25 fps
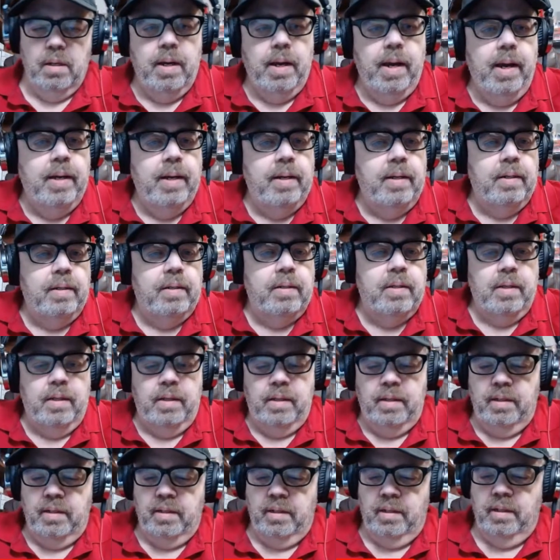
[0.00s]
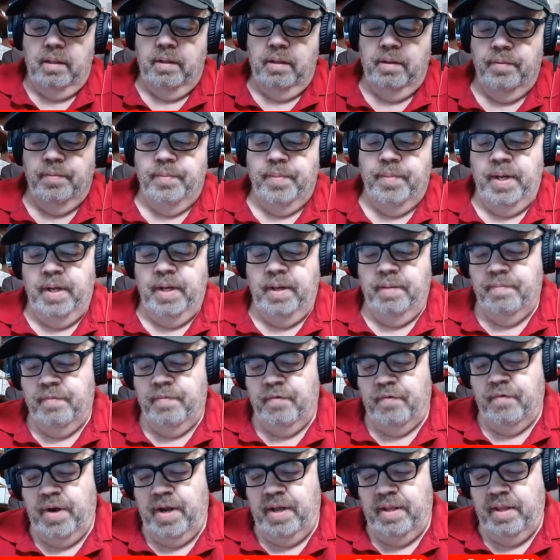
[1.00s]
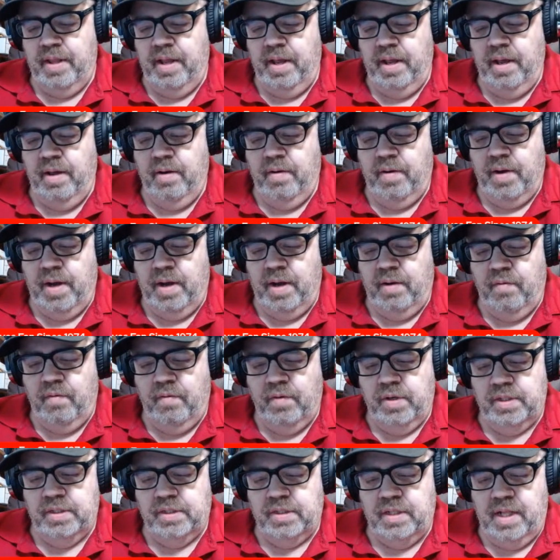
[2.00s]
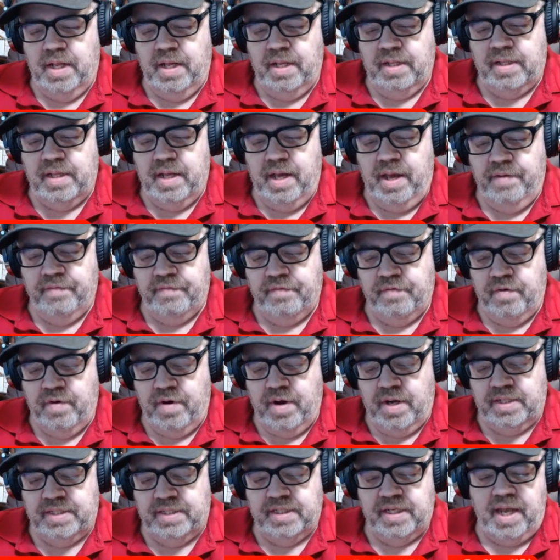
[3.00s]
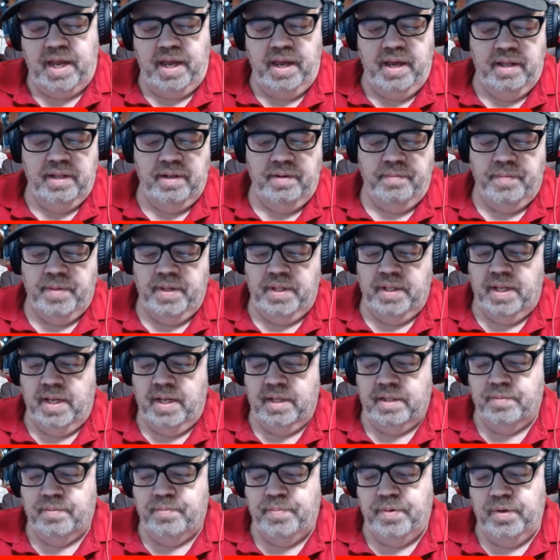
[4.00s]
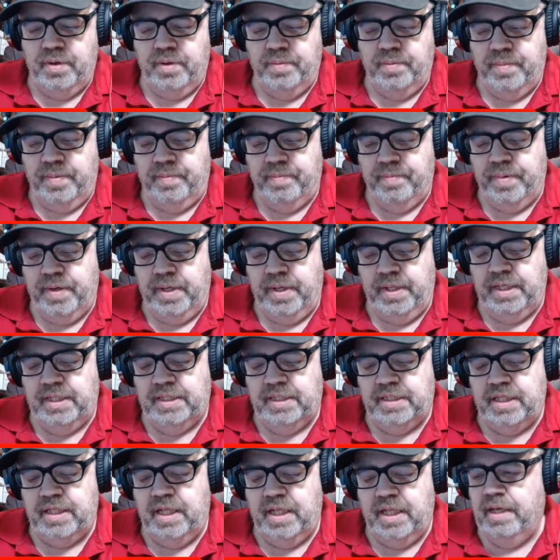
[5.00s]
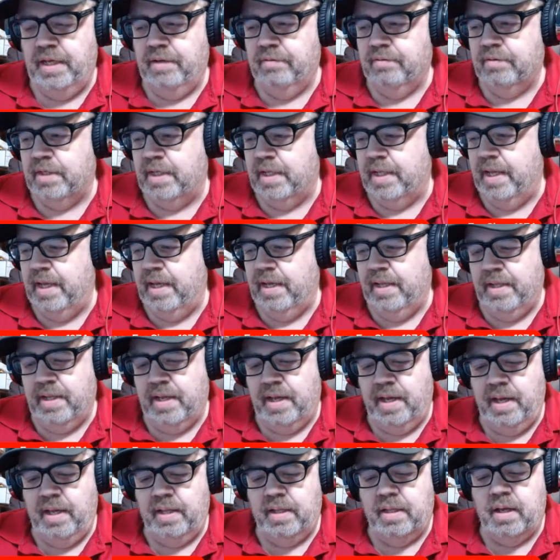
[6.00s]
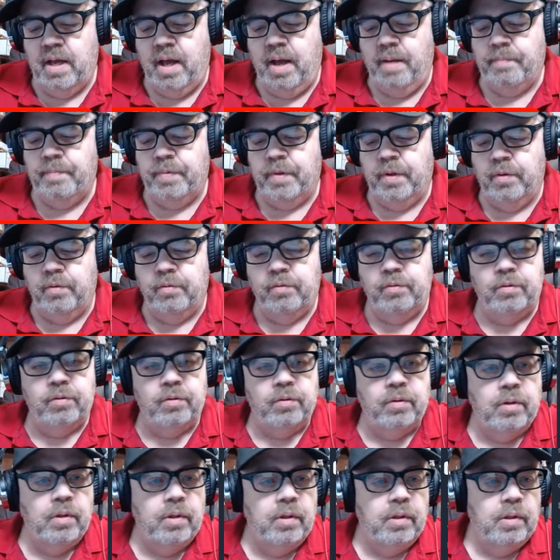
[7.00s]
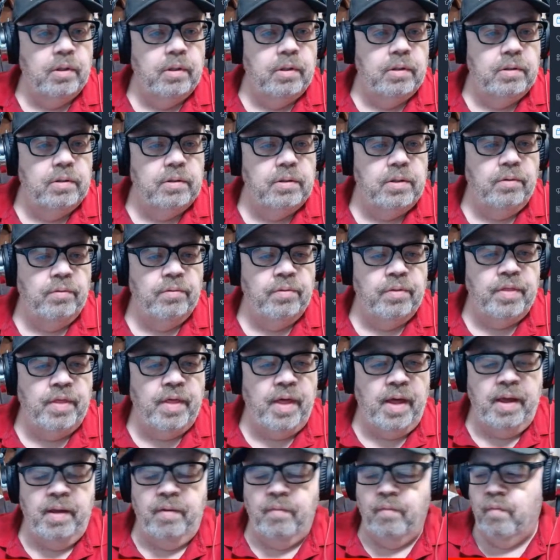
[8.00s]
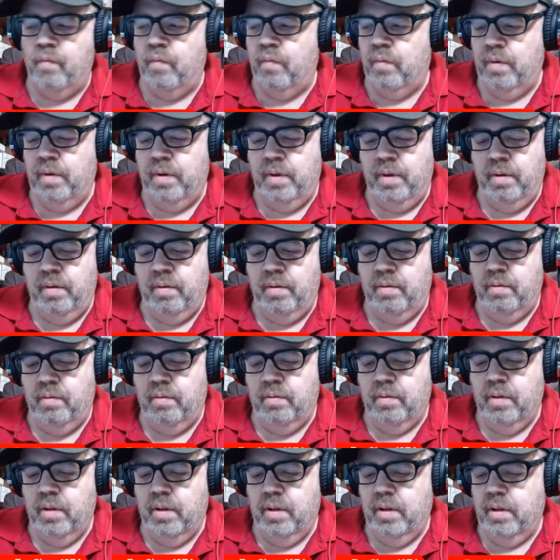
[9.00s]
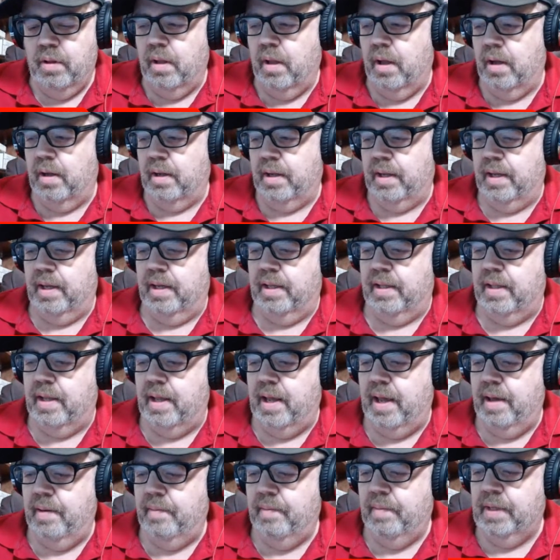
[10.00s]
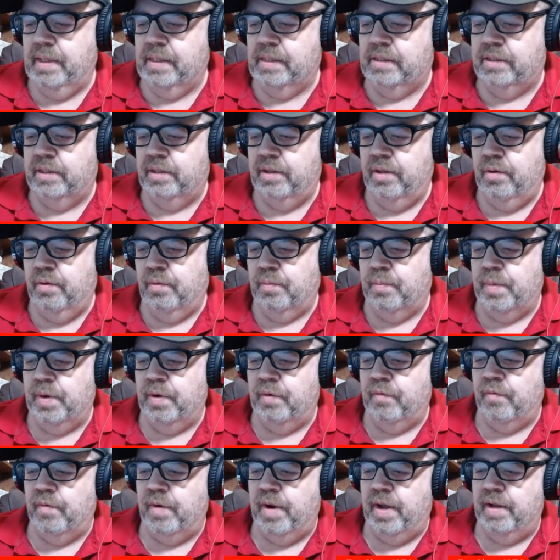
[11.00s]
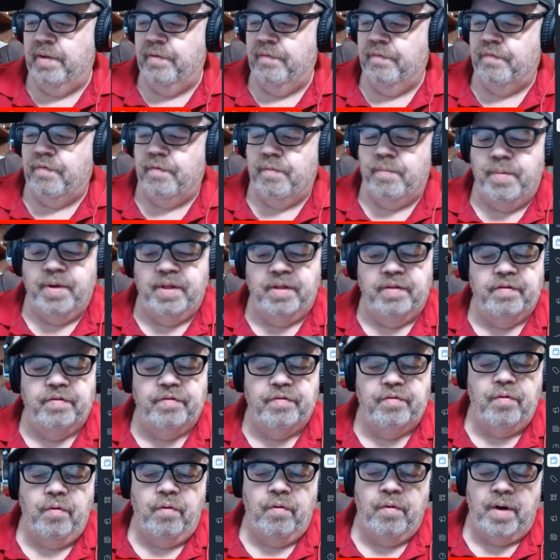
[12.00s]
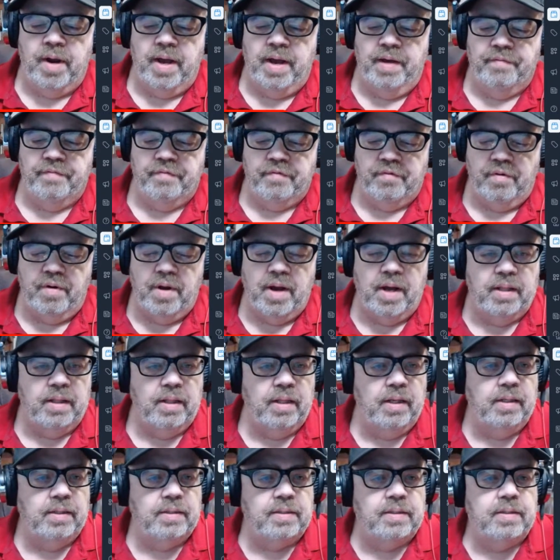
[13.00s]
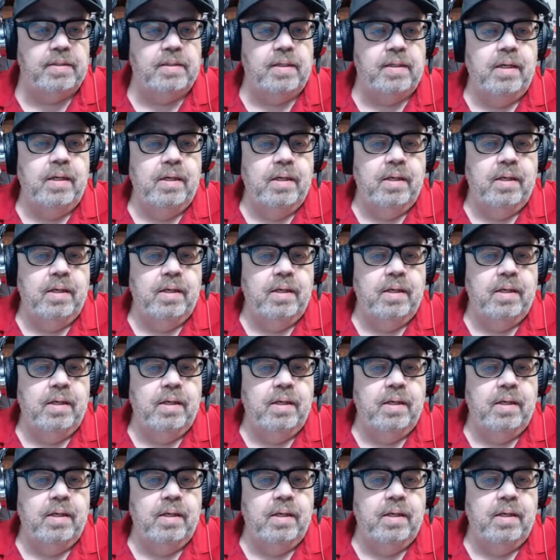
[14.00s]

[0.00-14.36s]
editing in a little bit, but right now I always like to, after I scan them, I like to put them in penny sleeves and in a top loader so they will not get damaged and they'll be ready for me to store after I list